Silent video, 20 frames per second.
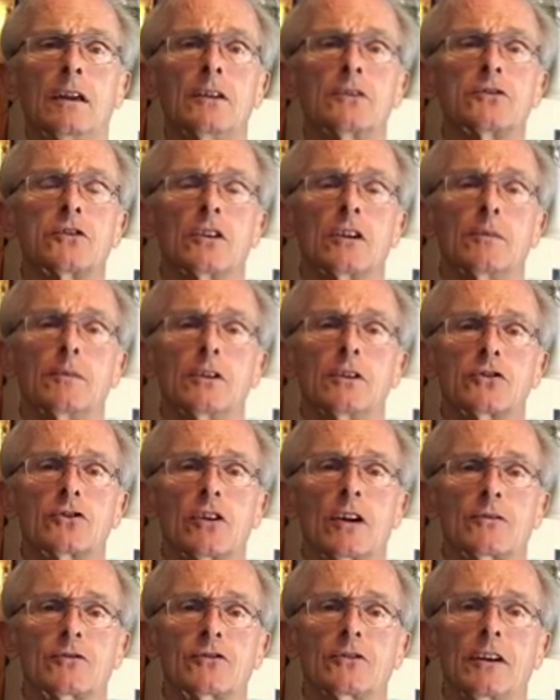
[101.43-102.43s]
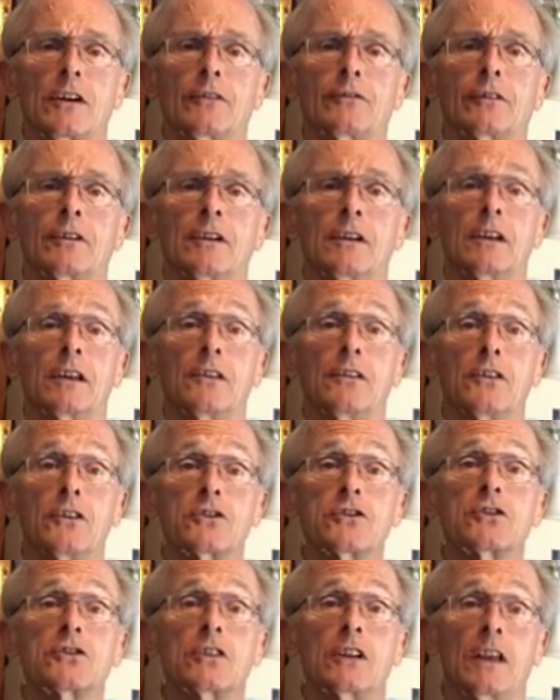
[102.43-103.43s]
is going to be a chef's knife.
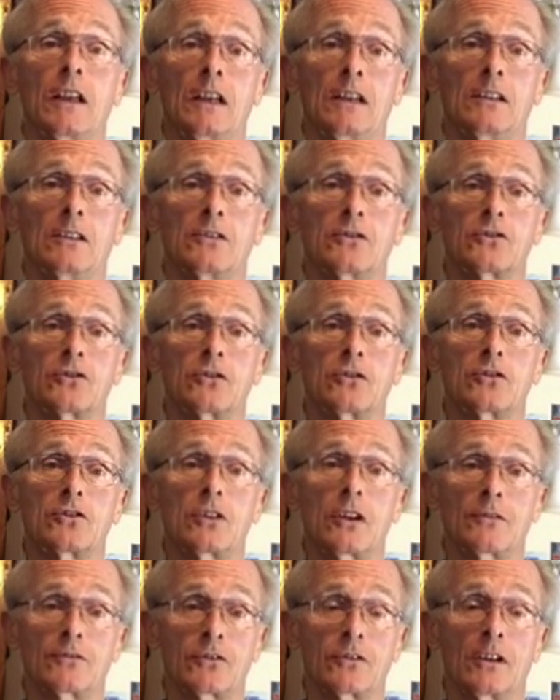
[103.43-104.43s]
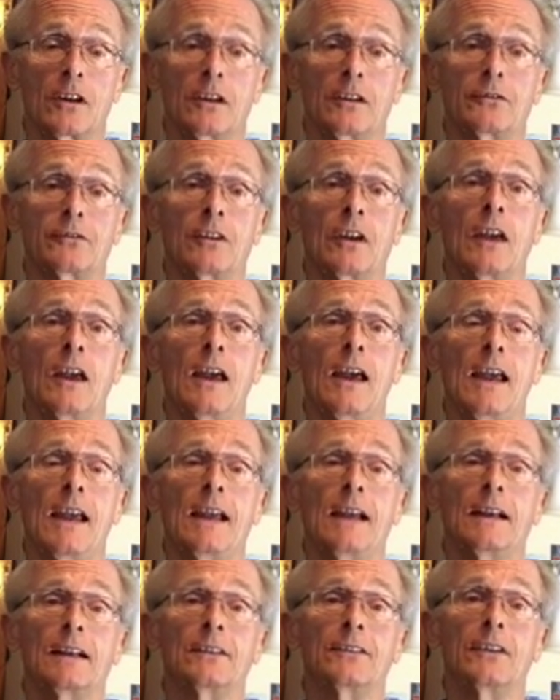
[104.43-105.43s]
This is an 8-inch chef's knife,
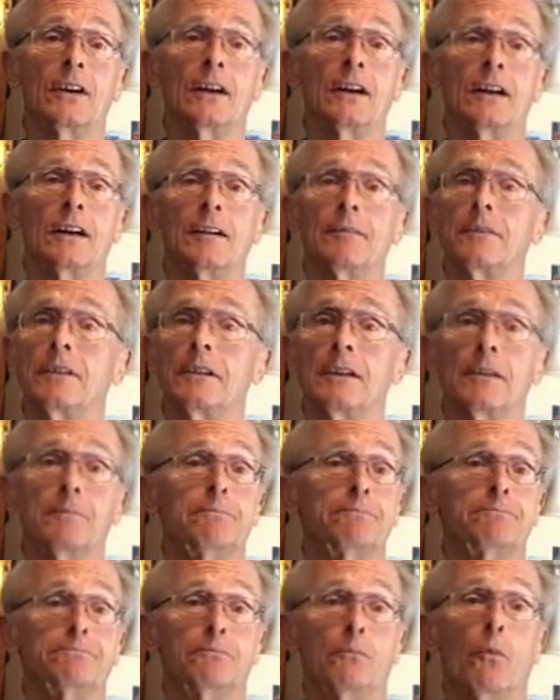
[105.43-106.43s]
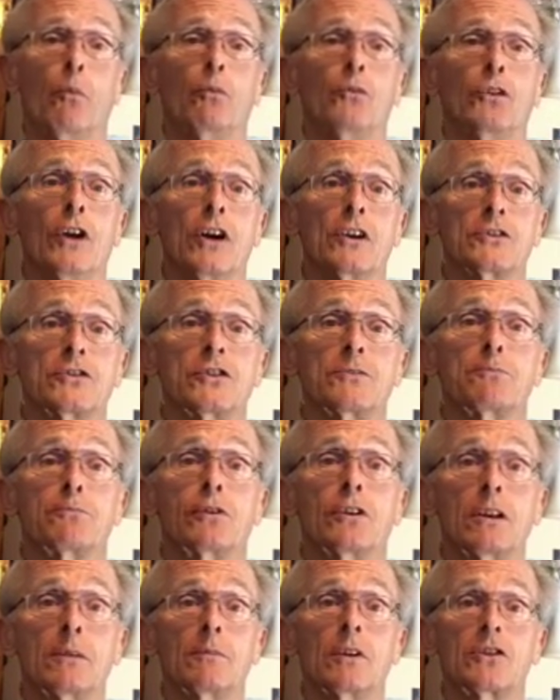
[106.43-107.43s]
and it does
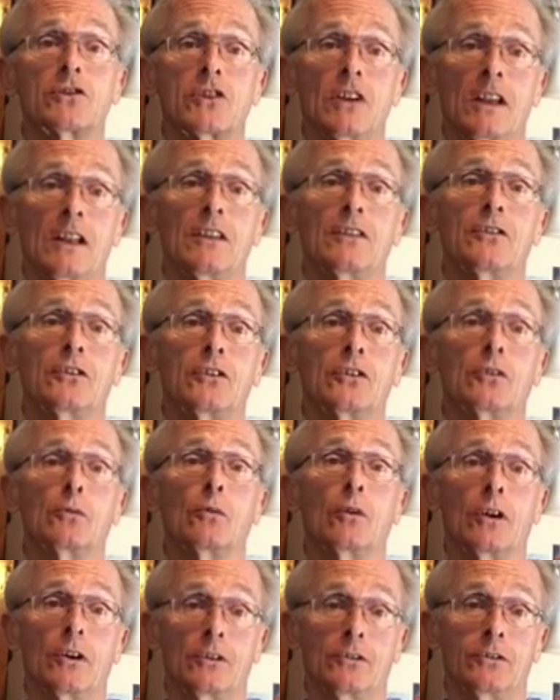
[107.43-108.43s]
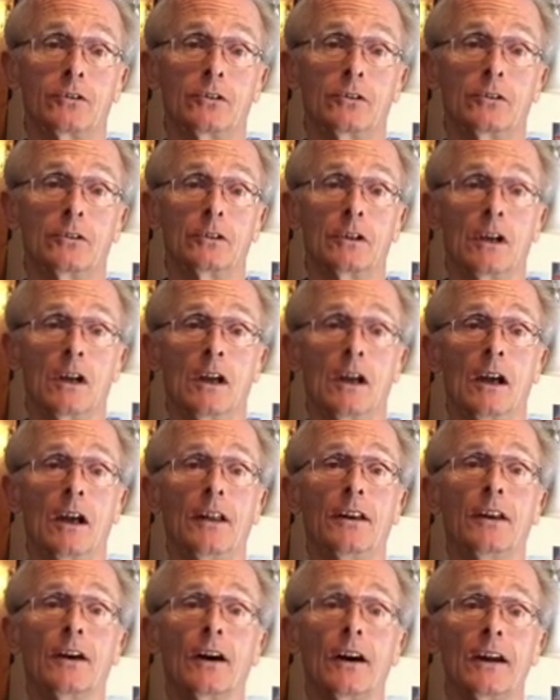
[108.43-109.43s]
pretty much anything you want to do.
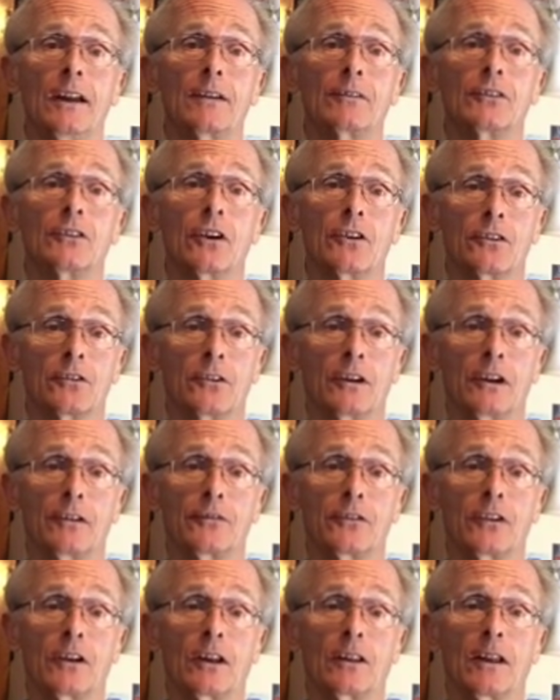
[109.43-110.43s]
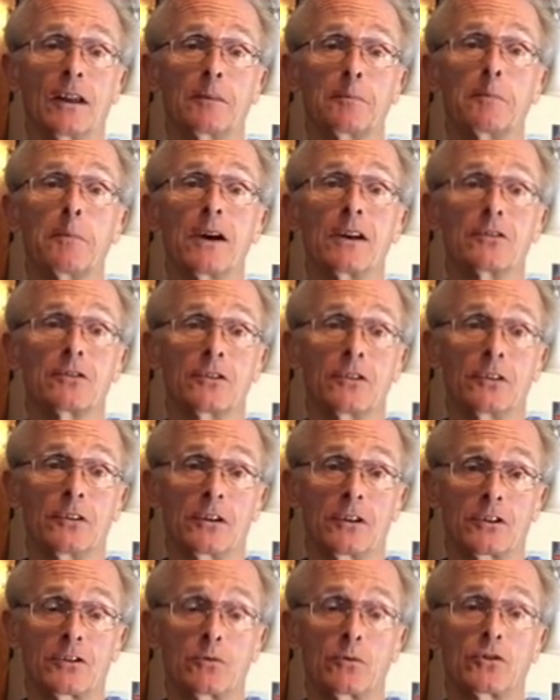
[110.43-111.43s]
Now, I have another knife that I like better than
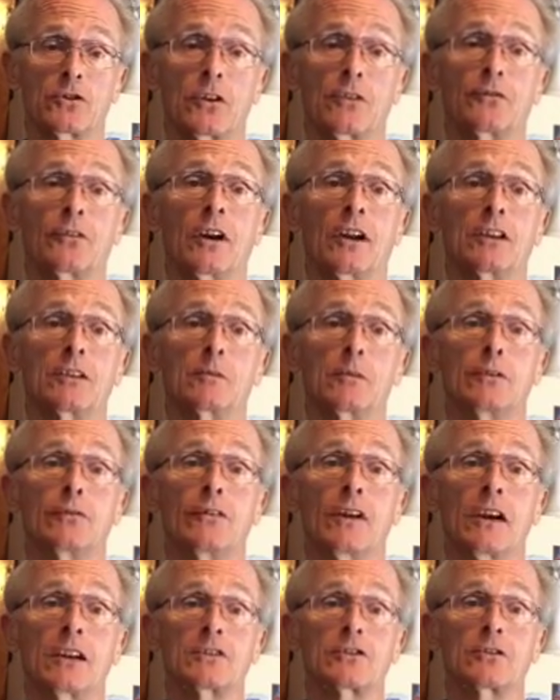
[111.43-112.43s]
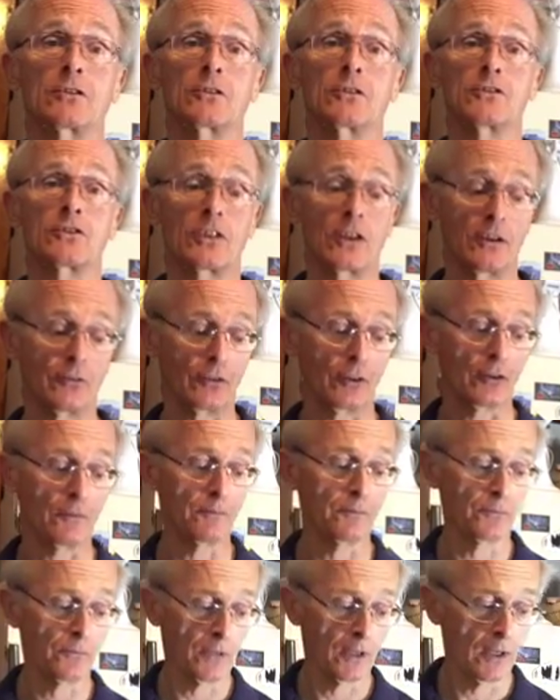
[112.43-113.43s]
this, which I find to be faster and safer,
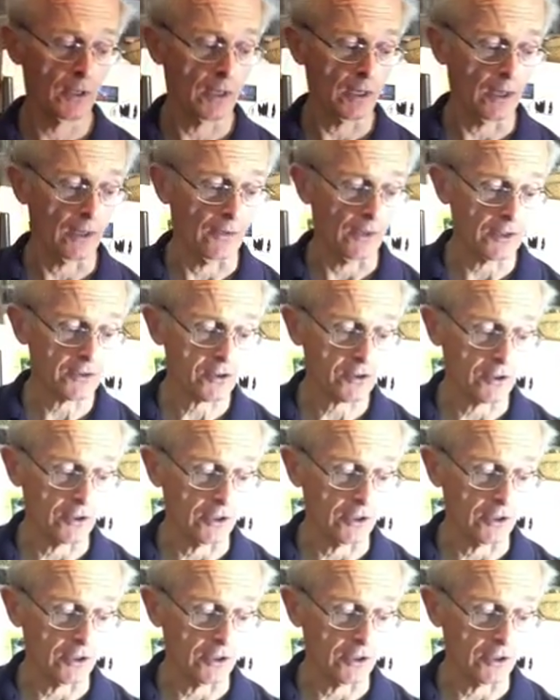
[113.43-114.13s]
and that's